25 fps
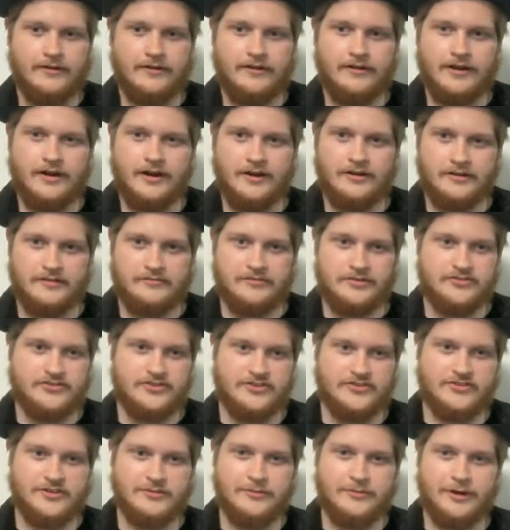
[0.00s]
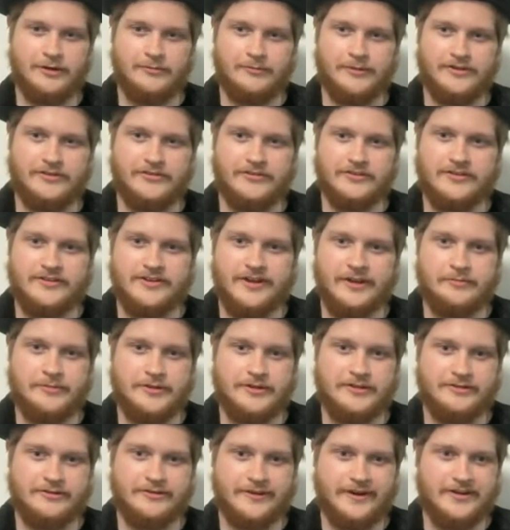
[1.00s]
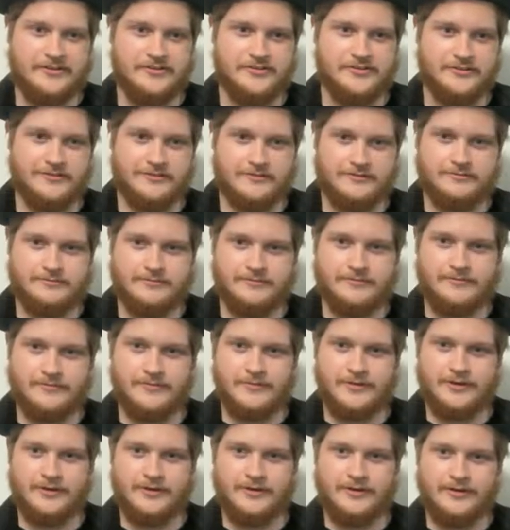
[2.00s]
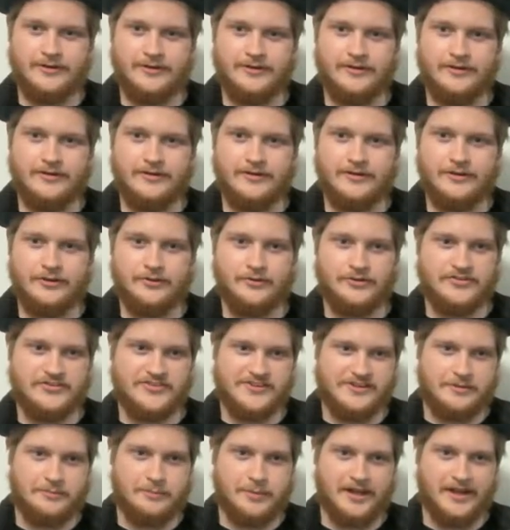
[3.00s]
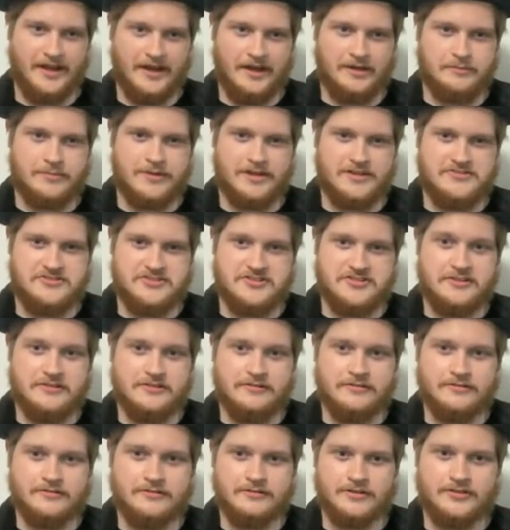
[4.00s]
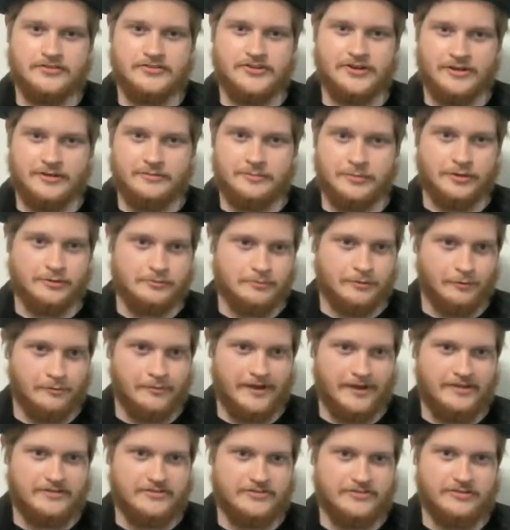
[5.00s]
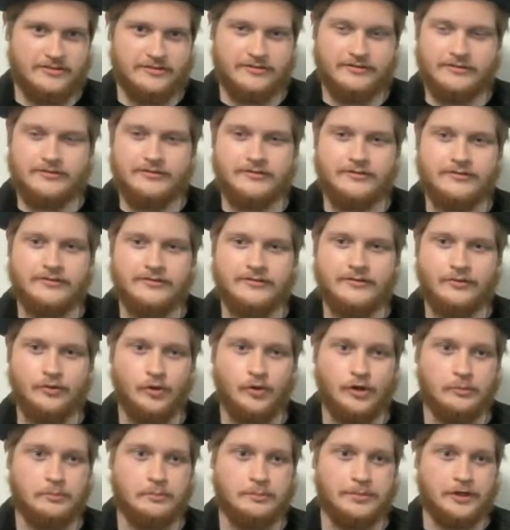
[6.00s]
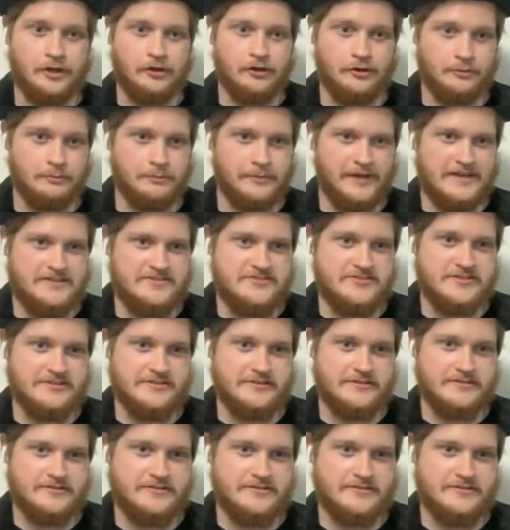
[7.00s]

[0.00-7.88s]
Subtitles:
I'll give you just a moment to type in your answer. You want to see a black benchy, a dark purple benchy, or a blue benchy?